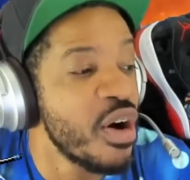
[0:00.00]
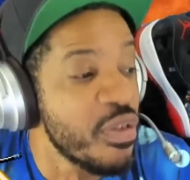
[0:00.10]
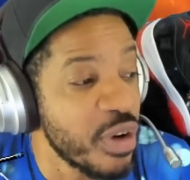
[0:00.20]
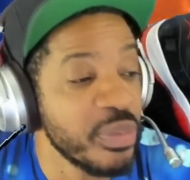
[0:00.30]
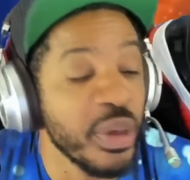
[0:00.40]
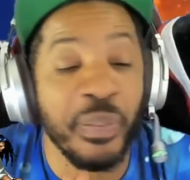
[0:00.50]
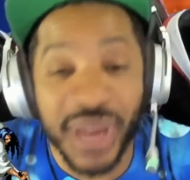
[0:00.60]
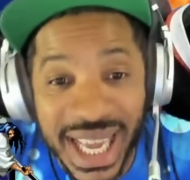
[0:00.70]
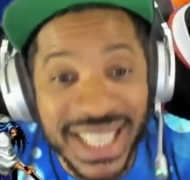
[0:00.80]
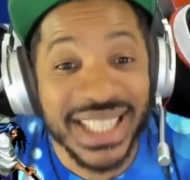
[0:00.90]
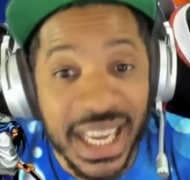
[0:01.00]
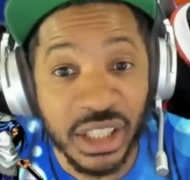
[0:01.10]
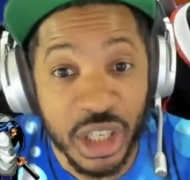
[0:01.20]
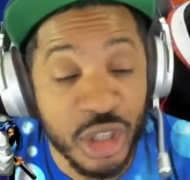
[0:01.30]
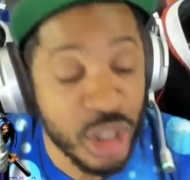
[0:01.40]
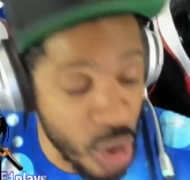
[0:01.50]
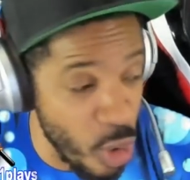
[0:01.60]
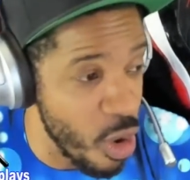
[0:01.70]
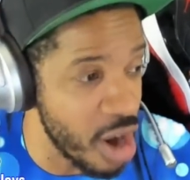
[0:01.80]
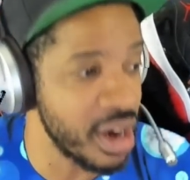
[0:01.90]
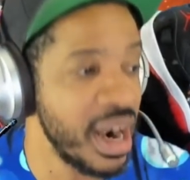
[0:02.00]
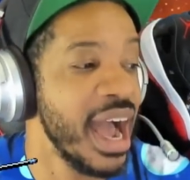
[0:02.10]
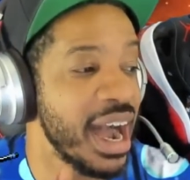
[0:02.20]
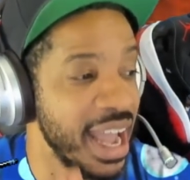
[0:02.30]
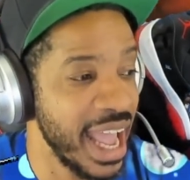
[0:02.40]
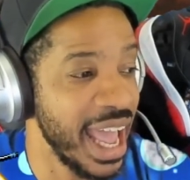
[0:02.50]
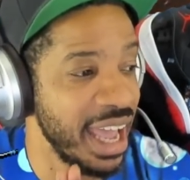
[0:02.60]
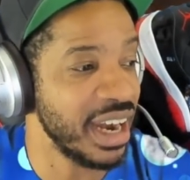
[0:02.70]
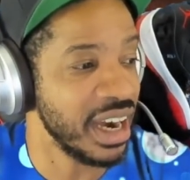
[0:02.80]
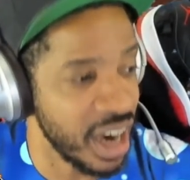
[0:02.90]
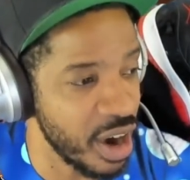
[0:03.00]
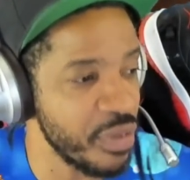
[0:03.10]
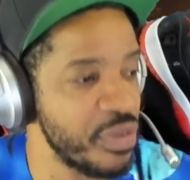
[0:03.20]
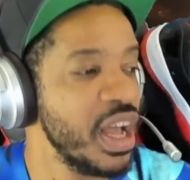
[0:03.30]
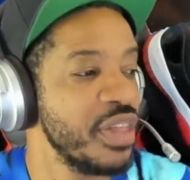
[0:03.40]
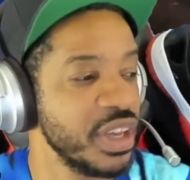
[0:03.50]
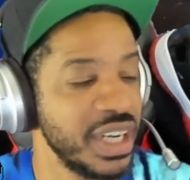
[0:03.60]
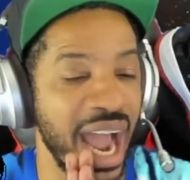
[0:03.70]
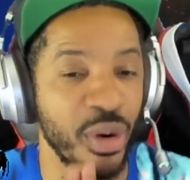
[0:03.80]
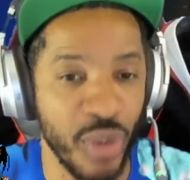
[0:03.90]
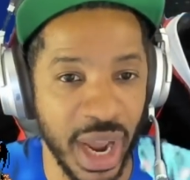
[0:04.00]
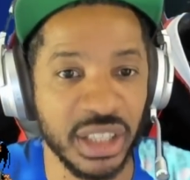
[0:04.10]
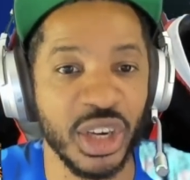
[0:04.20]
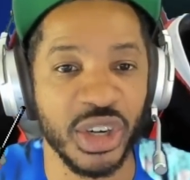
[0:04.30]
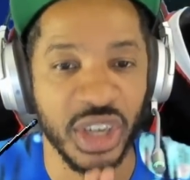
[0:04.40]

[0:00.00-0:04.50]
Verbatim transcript: from the PlayStation Store ahead of the director